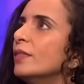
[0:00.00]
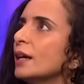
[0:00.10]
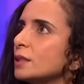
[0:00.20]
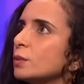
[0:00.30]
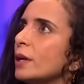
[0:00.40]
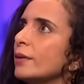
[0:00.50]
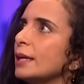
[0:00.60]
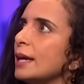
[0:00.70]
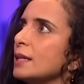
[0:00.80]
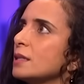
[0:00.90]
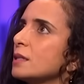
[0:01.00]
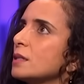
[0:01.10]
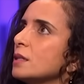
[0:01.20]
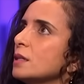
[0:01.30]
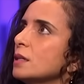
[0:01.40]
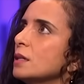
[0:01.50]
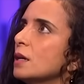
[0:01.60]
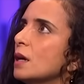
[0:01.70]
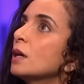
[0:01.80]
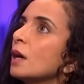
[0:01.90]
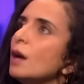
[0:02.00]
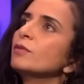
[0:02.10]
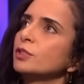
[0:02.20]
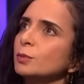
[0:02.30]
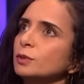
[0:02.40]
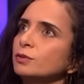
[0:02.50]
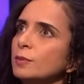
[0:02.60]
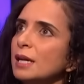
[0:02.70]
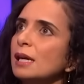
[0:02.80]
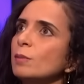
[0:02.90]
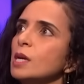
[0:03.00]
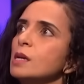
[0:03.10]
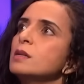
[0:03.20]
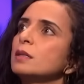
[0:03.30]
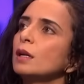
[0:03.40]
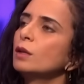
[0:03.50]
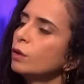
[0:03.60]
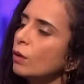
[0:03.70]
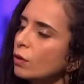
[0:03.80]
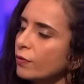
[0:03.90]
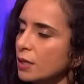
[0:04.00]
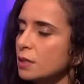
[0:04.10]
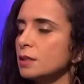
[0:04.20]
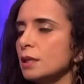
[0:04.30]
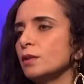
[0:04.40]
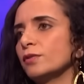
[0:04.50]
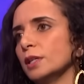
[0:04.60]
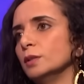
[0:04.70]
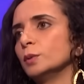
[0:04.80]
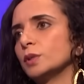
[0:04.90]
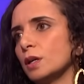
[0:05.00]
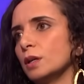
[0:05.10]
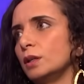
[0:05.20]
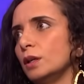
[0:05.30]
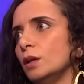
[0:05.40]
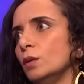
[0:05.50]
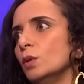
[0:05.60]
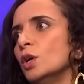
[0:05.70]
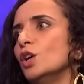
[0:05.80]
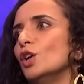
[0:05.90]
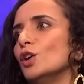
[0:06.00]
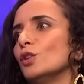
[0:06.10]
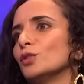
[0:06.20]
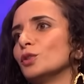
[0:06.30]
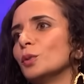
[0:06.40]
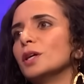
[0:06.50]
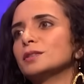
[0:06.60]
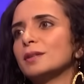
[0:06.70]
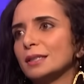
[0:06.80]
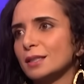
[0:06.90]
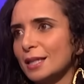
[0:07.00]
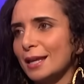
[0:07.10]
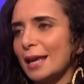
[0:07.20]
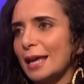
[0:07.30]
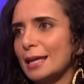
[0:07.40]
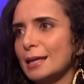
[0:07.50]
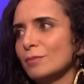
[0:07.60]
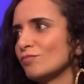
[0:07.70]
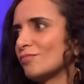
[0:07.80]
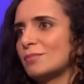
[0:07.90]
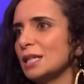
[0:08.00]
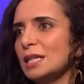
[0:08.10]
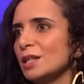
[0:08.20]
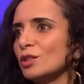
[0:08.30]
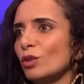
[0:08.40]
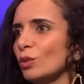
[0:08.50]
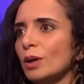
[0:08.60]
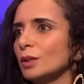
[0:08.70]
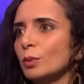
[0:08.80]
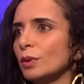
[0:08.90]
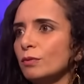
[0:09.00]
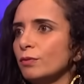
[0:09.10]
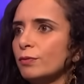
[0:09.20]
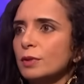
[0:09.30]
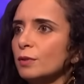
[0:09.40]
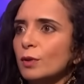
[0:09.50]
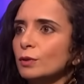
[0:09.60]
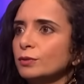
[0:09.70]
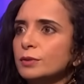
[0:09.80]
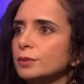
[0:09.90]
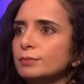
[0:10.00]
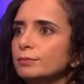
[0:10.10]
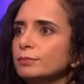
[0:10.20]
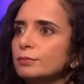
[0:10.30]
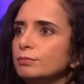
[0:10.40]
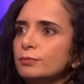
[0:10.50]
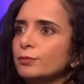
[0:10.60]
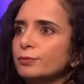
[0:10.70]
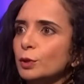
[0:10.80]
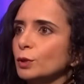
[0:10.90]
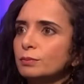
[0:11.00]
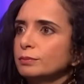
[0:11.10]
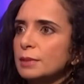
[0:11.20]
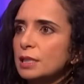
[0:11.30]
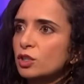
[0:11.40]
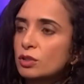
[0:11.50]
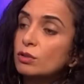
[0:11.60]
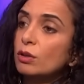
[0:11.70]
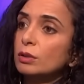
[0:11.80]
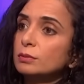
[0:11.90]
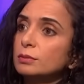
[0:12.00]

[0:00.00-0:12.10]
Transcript: that's where it gets uncomfortable for me because a lot of us in the field would argue that the world around us today is not the world we've evolved for. It's just not.